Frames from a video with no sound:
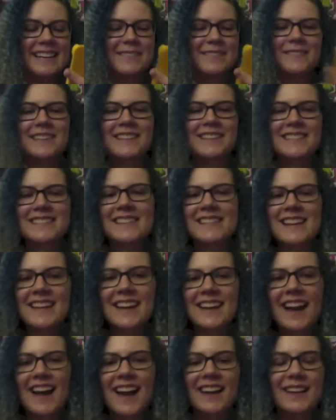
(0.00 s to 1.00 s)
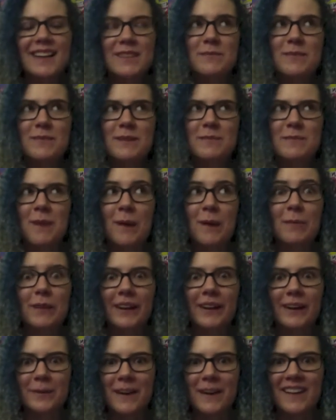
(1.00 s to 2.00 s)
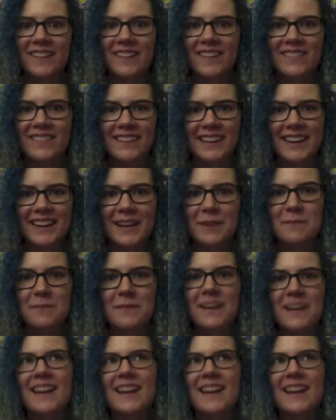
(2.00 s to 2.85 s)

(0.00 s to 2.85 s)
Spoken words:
Because then I can be public about loving him,